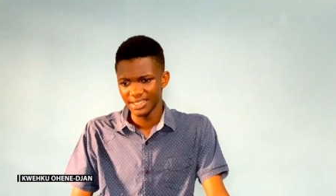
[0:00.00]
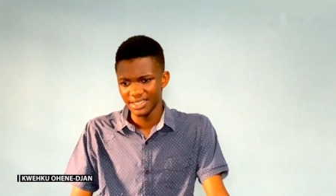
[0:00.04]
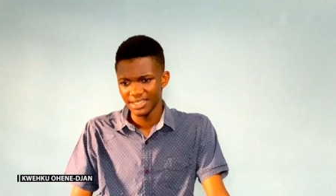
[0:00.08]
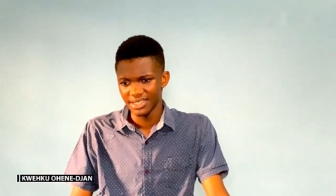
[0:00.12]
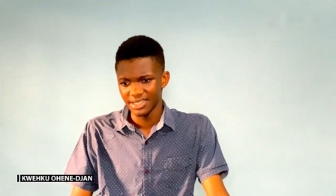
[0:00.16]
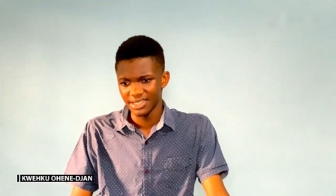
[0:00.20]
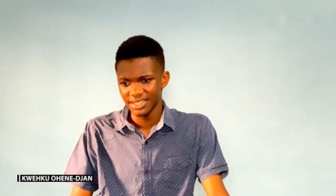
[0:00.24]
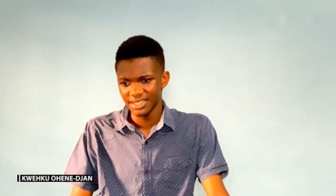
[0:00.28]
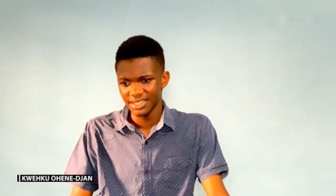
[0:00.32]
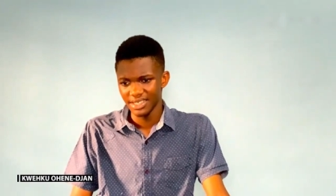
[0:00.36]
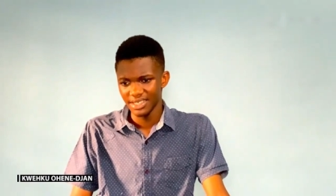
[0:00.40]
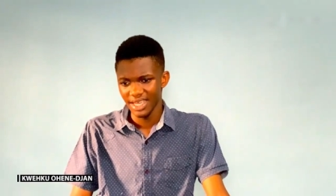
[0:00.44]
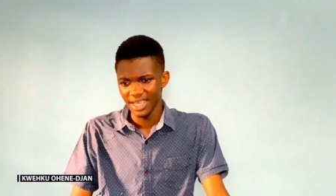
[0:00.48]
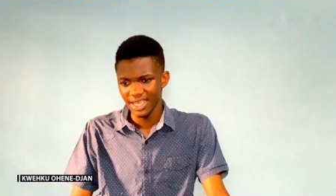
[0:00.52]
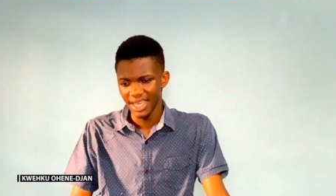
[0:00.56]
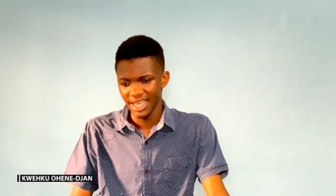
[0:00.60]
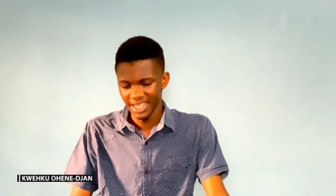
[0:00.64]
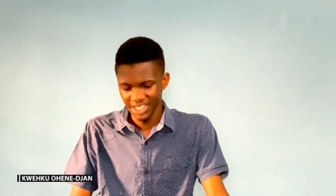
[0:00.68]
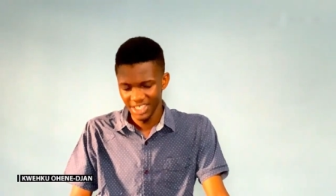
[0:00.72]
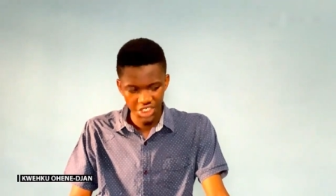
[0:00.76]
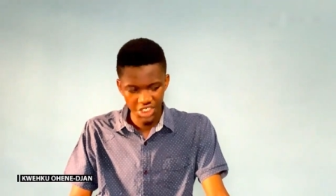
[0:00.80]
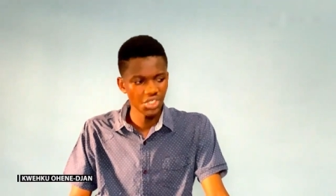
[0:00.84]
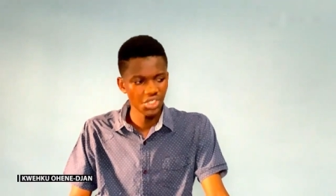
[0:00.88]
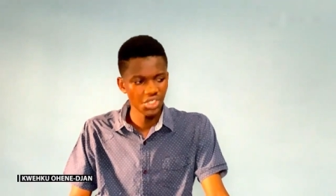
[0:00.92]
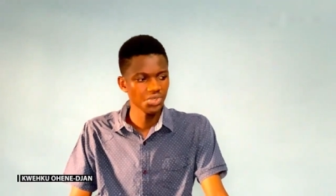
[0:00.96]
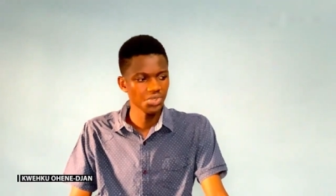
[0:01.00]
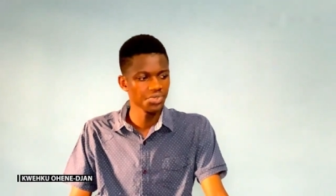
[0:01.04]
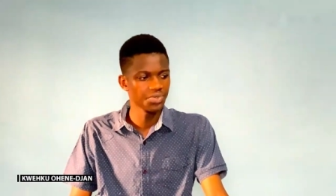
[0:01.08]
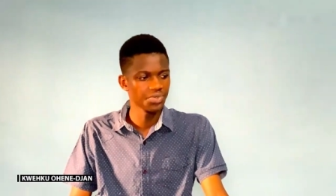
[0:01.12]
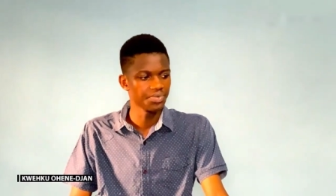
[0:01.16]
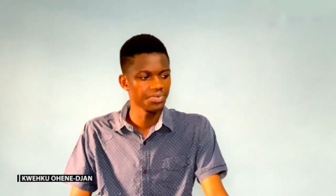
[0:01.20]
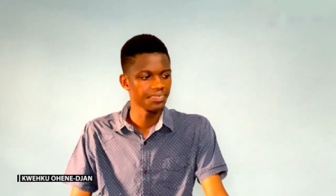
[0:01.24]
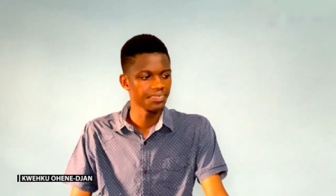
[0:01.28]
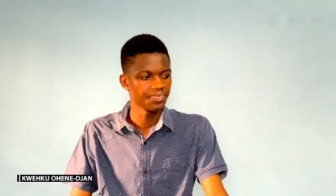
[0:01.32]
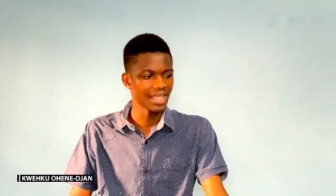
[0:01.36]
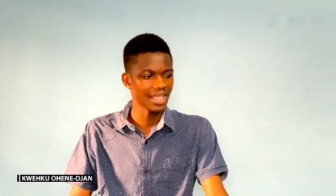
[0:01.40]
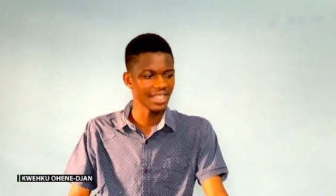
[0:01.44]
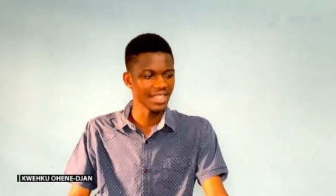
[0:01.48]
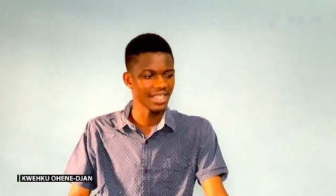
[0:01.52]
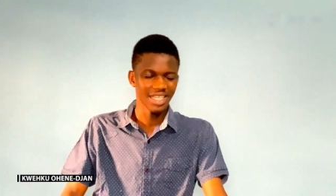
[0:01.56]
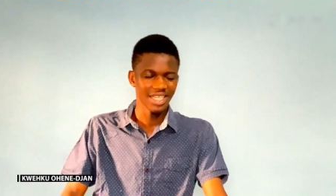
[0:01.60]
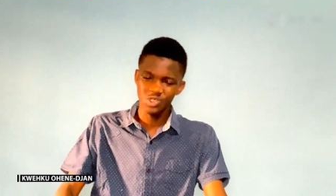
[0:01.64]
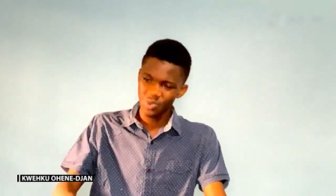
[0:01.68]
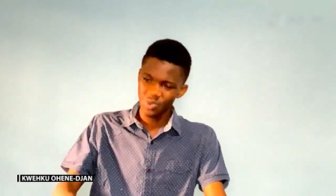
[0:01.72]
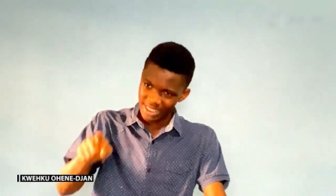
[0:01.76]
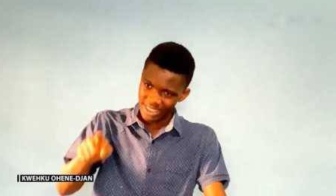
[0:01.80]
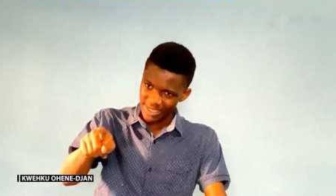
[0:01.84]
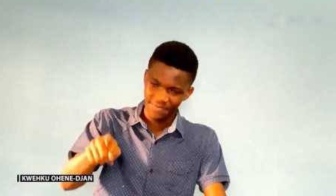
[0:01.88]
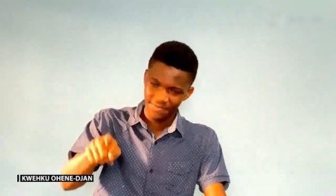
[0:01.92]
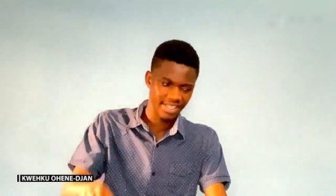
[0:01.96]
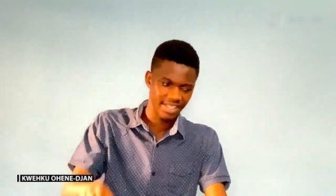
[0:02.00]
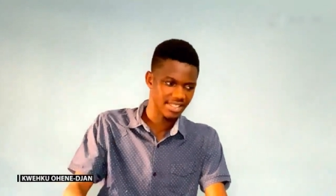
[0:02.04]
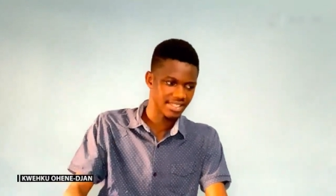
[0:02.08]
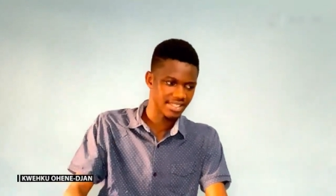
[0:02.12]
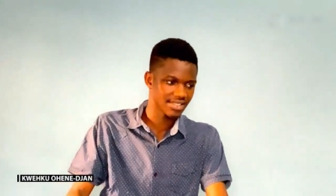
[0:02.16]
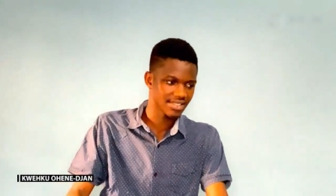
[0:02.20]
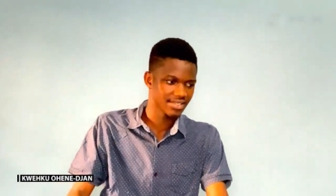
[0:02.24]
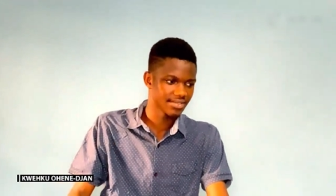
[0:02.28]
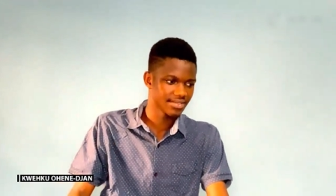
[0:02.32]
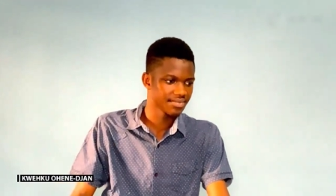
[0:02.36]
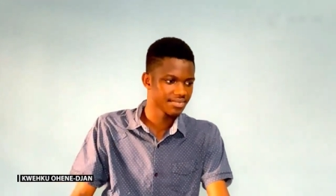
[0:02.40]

And she knew that this was different.